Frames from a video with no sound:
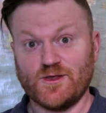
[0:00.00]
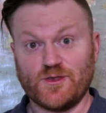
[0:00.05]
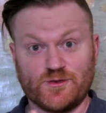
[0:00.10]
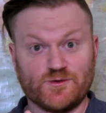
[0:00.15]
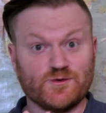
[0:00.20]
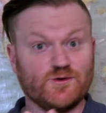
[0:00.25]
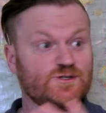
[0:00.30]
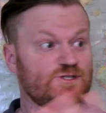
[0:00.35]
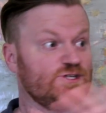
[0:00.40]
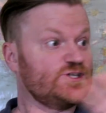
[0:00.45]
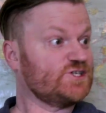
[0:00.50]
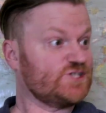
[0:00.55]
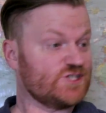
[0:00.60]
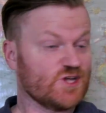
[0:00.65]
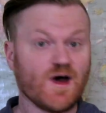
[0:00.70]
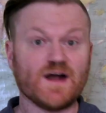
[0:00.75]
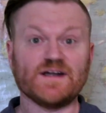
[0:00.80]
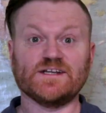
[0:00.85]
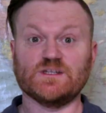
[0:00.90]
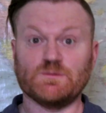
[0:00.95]
through to
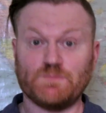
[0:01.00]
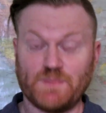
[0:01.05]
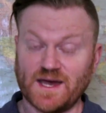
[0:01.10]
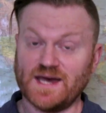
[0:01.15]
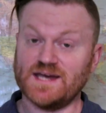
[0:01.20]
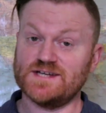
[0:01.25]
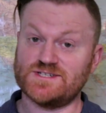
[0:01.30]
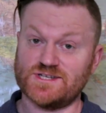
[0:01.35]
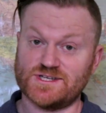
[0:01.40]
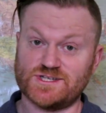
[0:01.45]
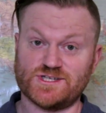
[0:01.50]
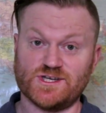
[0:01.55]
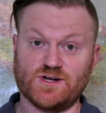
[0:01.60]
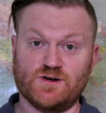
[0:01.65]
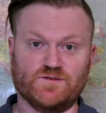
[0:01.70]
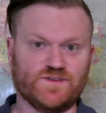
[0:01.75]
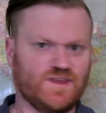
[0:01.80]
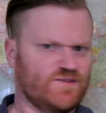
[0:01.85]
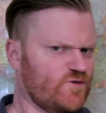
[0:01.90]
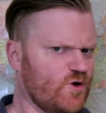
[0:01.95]
designing the page
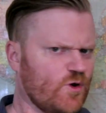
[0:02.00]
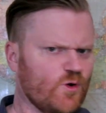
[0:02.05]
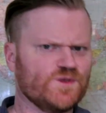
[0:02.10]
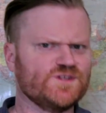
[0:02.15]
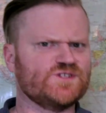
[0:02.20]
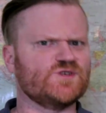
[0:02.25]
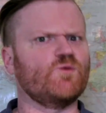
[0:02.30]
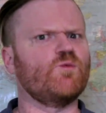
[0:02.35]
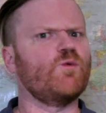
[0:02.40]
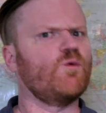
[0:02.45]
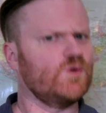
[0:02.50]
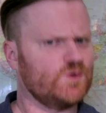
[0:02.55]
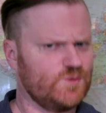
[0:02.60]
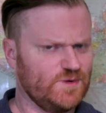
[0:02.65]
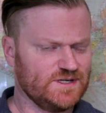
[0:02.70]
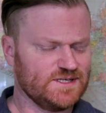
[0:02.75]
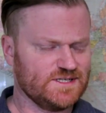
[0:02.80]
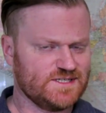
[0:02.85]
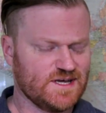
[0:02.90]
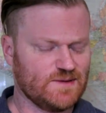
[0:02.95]
itself. They've got all these
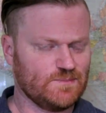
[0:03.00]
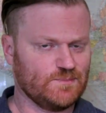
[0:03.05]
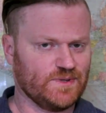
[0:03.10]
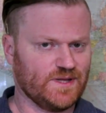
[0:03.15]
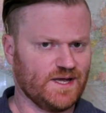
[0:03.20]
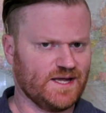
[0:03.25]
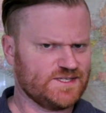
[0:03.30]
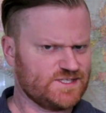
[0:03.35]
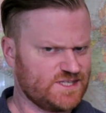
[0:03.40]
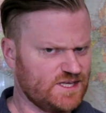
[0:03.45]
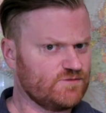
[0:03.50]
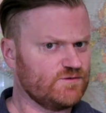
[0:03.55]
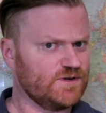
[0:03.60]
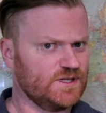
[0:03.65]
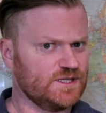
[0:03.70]
award-winning templates, they're